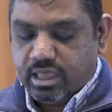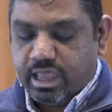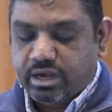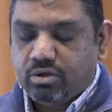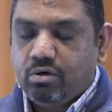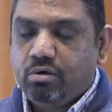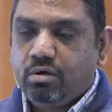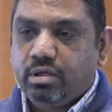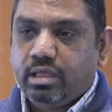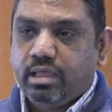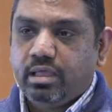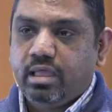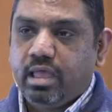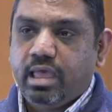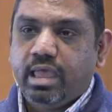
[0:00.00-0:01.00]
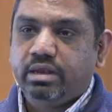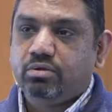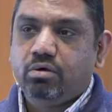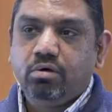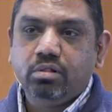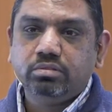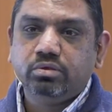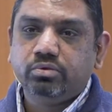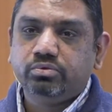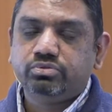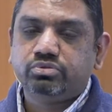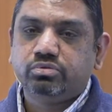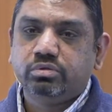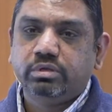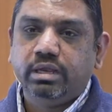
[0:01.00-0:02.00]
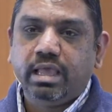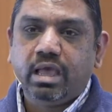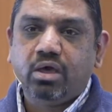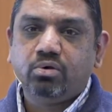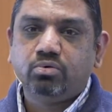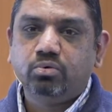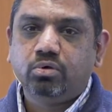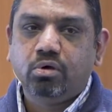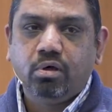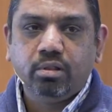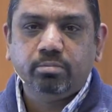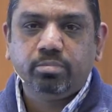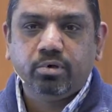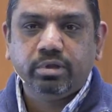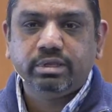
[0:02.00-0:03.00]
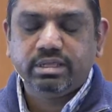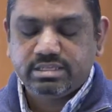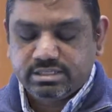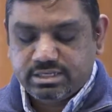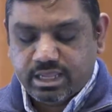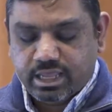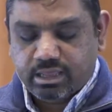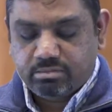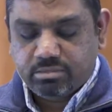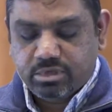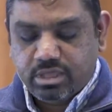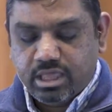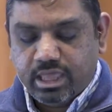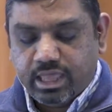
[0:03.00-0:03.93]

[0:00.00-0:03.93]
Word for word: And all, and all those now who call upon his name